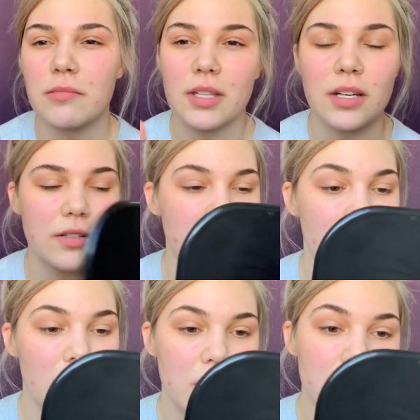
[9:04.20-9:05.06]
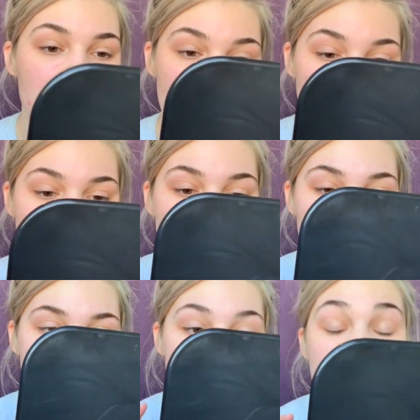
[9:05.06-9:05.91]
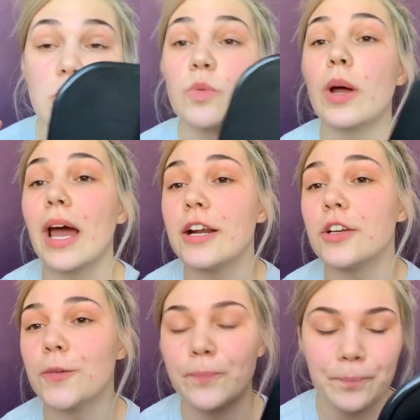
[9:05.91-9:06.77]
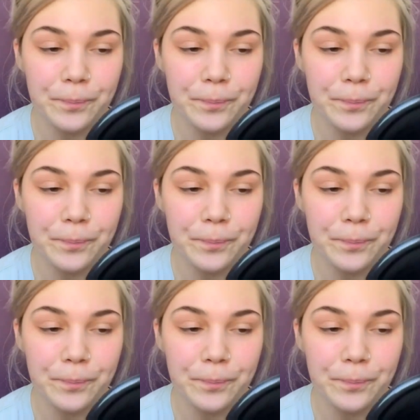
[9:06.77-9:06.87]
something else. So here's what I do.